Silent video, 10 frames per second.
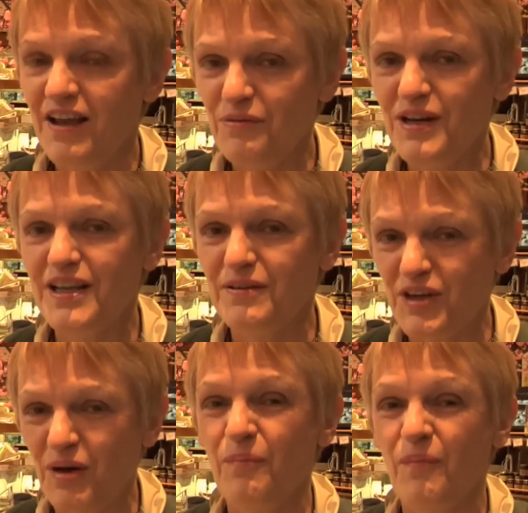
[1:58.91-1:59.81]
really
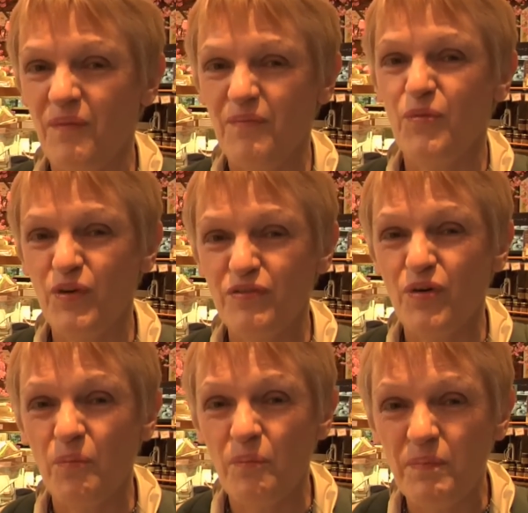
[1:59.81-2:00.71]
come with
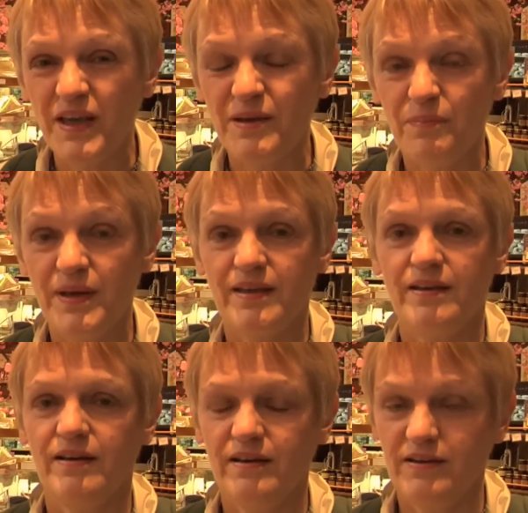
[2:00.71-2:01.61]
a big,
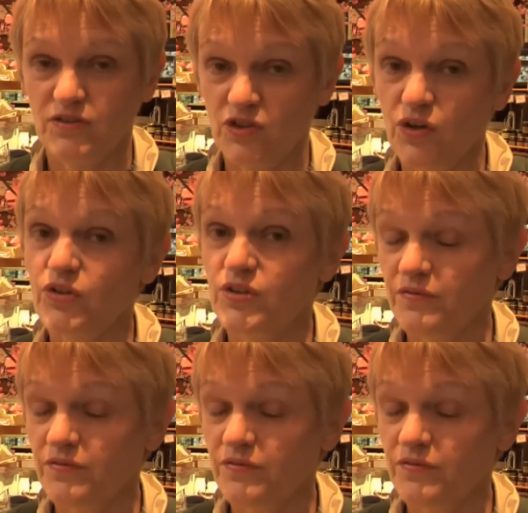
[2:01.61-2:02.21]
big uh, choice